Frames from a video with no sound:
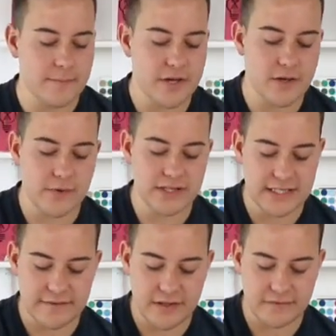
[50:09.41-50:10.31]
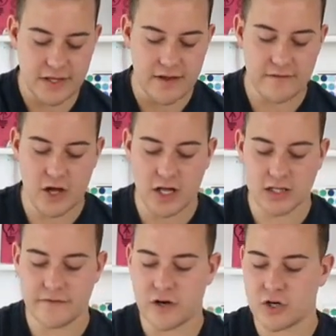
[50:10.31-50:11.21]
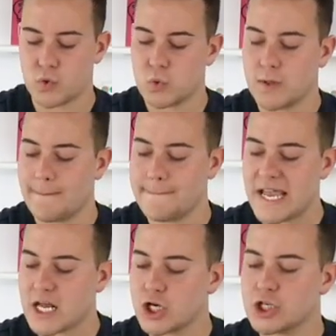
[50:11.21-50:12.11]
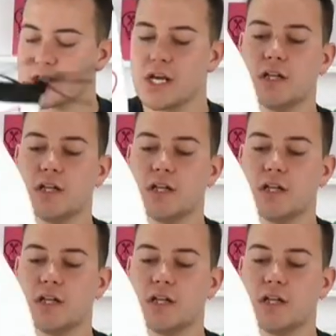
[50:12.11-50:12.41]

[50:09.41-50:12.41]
But we love, love, love all of our cool banners.